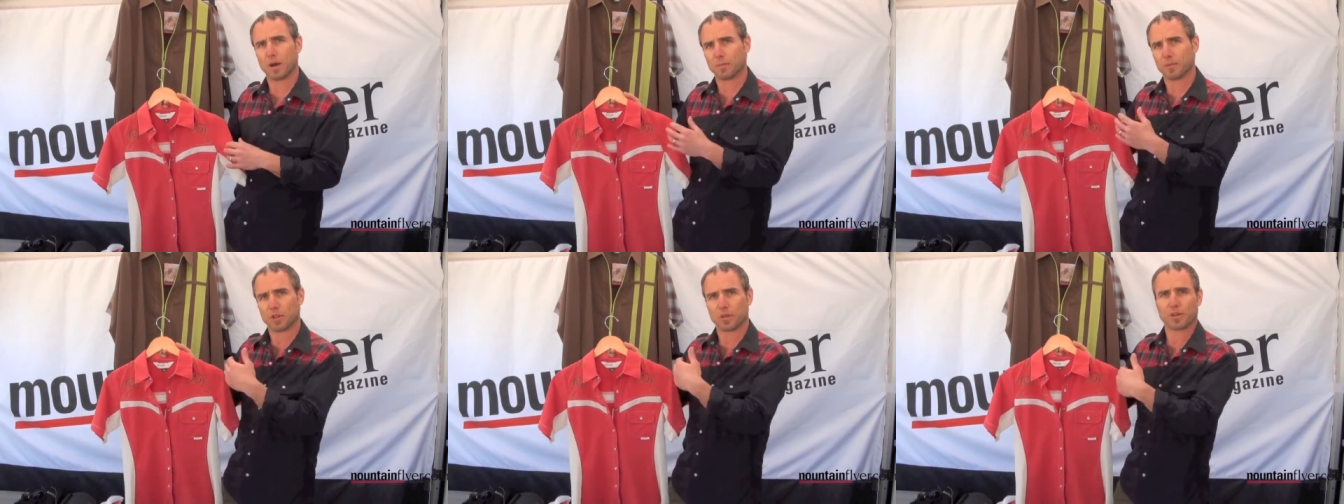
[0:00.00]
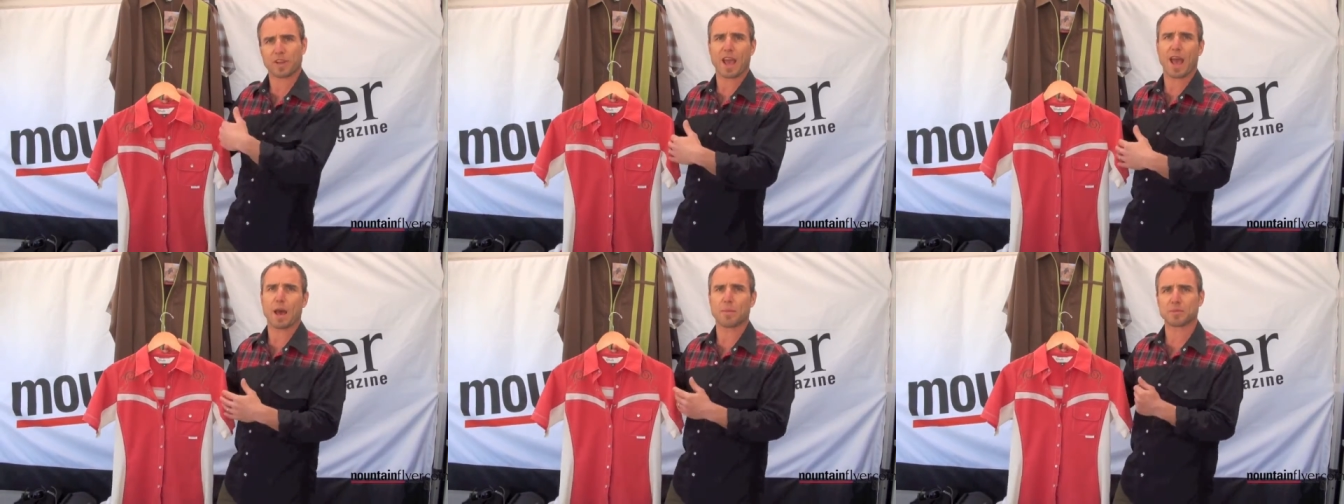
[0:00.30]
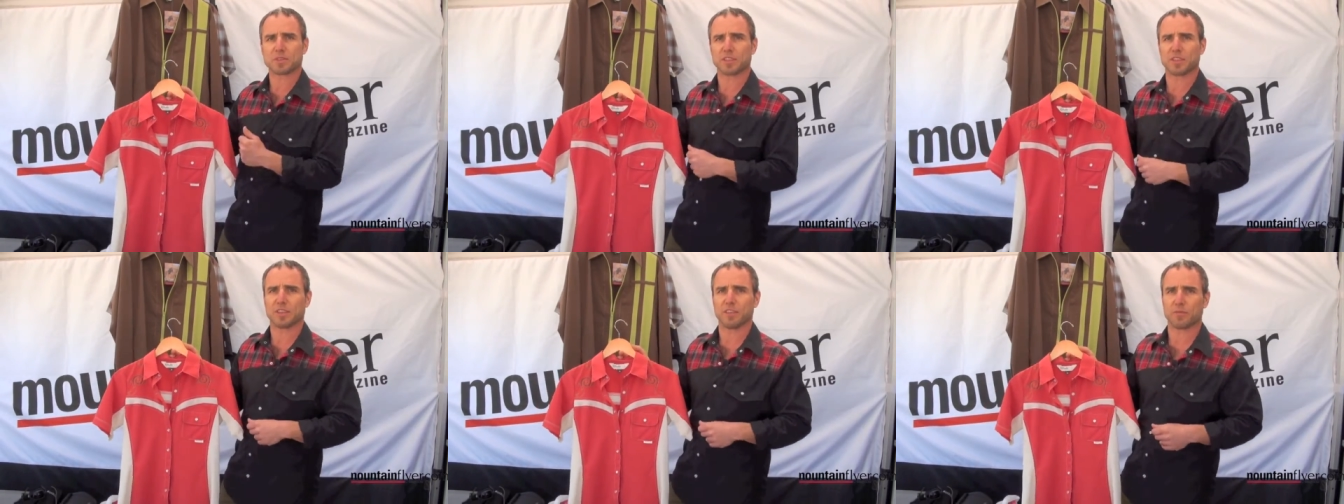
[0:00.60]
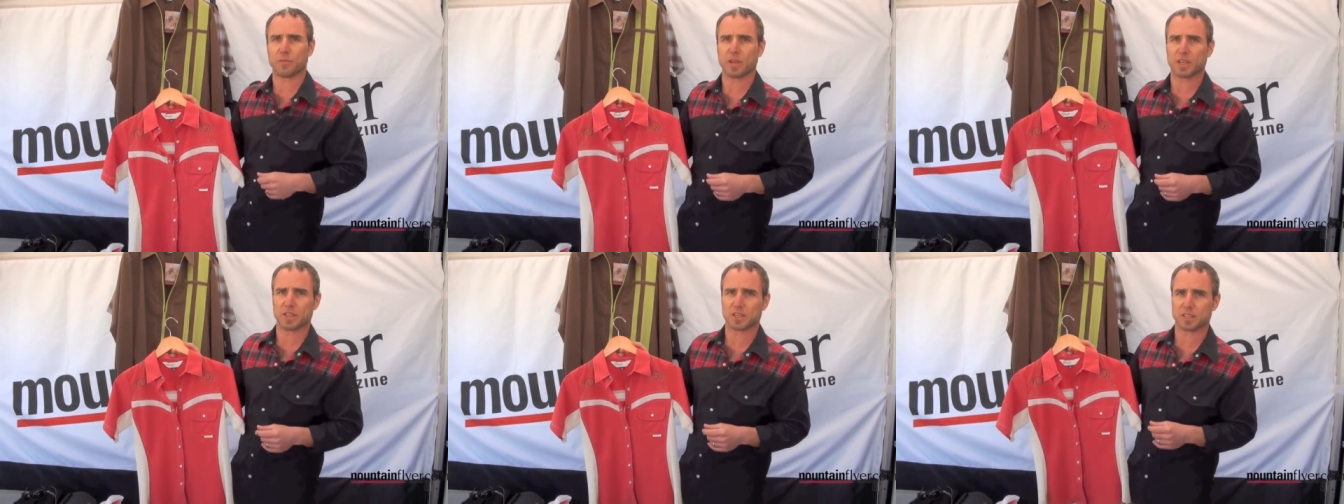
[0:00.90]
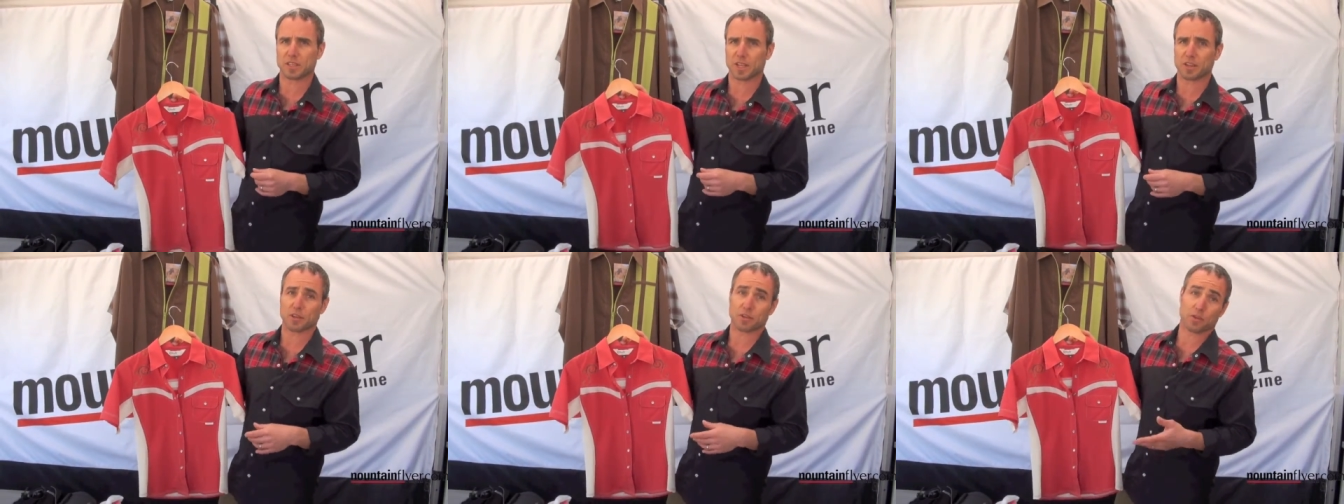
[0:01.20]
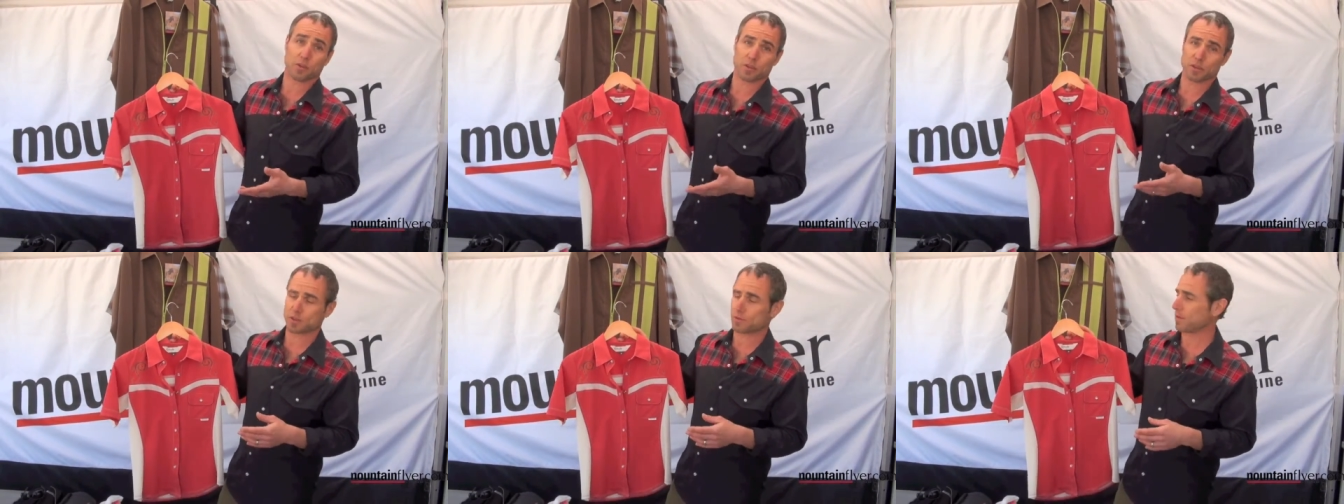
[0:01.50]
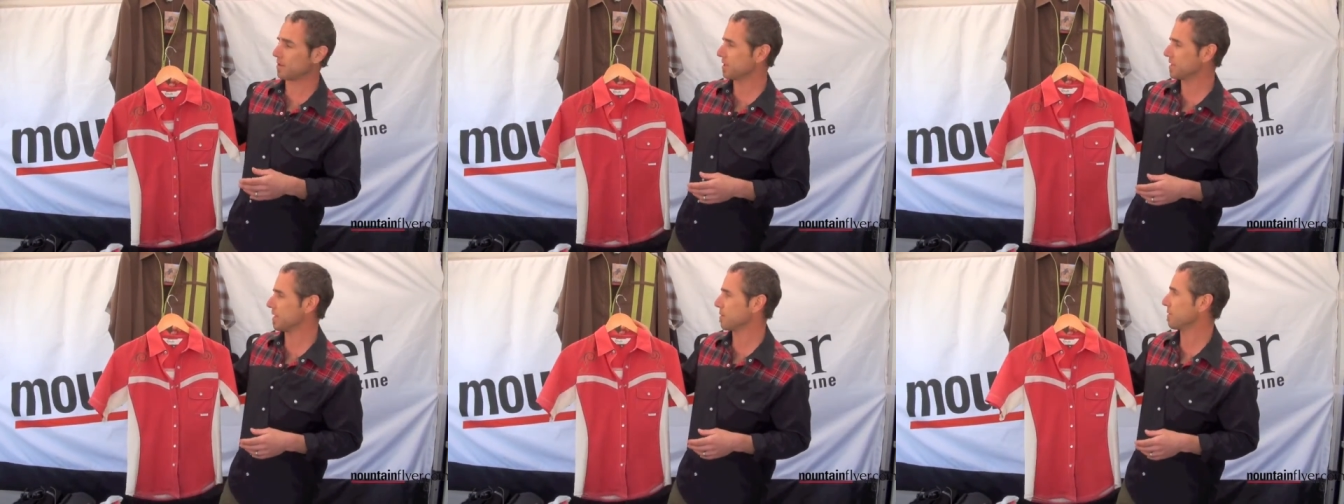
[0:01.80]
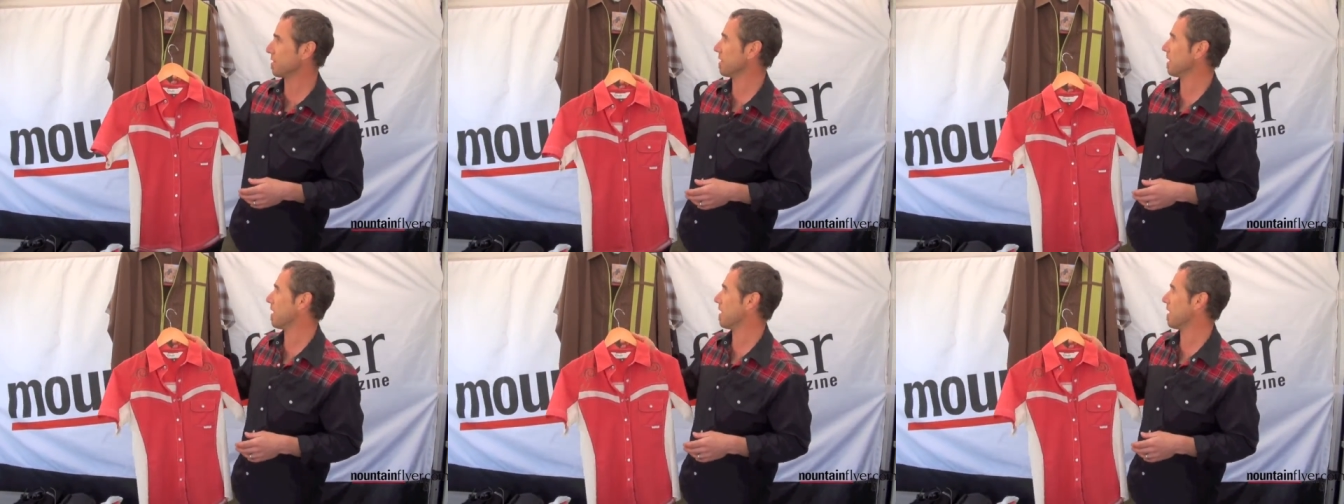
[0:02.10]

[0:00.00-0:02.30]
little cap sleeve piece that the girls really seem to